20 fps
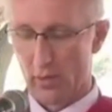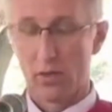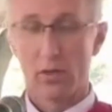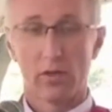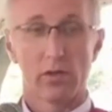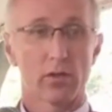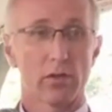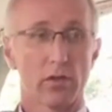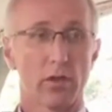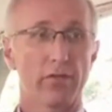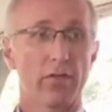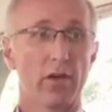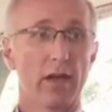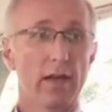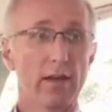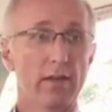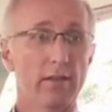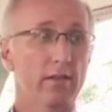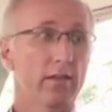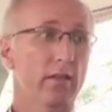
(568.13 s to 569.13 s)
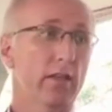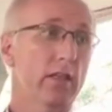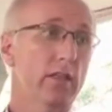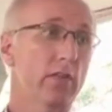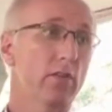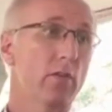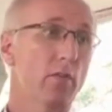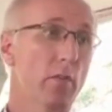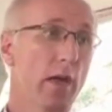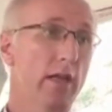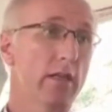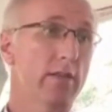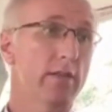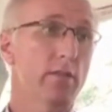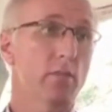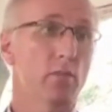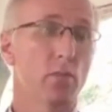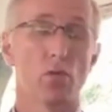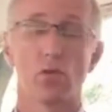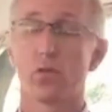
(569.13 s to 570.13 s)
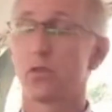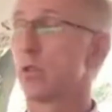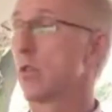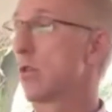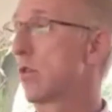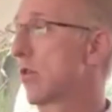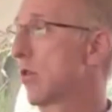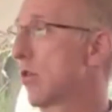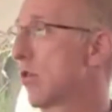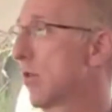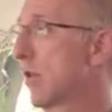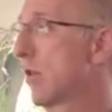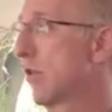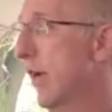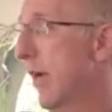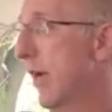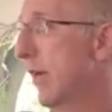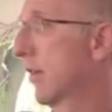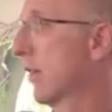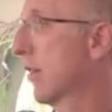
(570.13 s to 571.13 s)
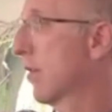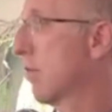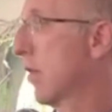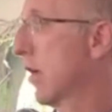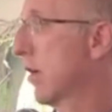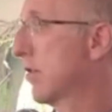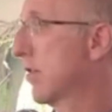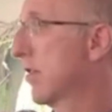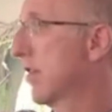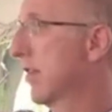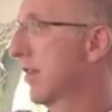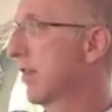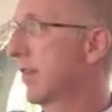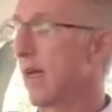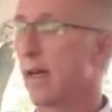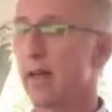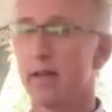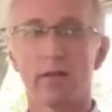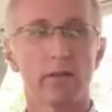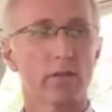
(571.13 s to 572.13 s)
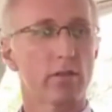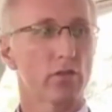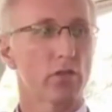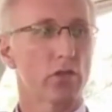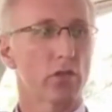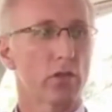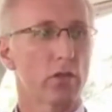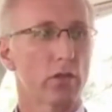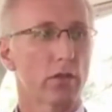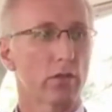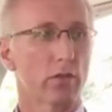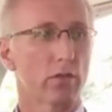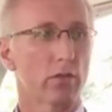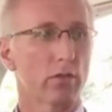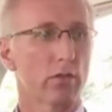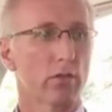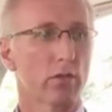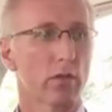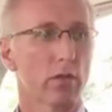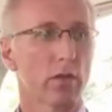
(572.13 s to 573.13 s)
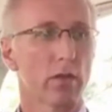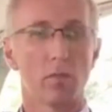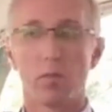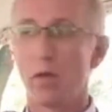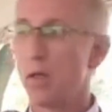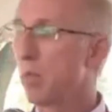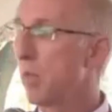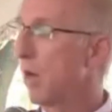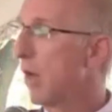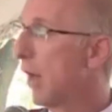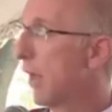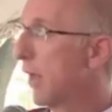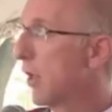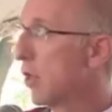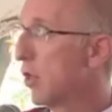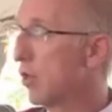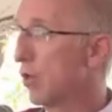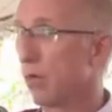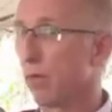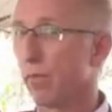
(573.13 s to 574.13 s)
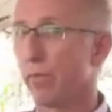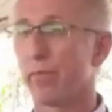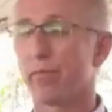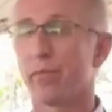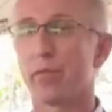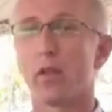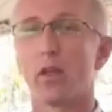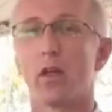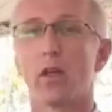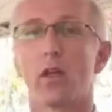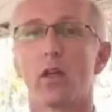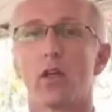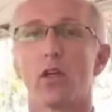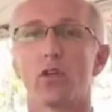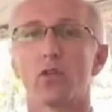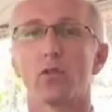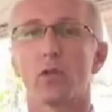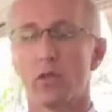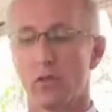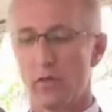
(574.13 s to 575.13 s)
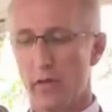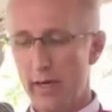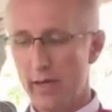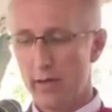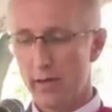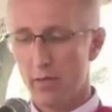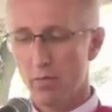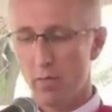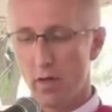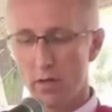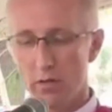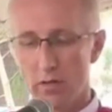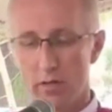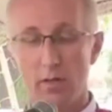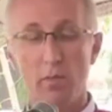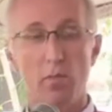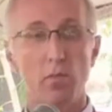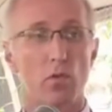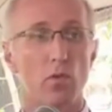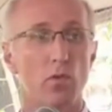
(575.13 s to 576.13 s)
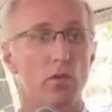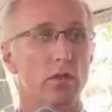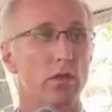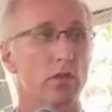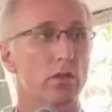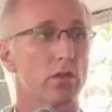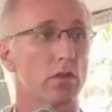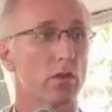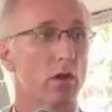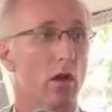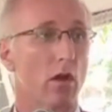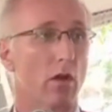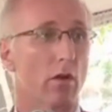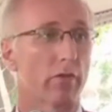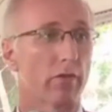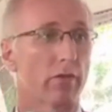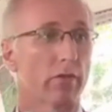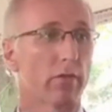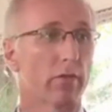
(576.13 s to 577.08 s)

So for us, it remains important to attract the most talented students, people like you, to attract the most important staff,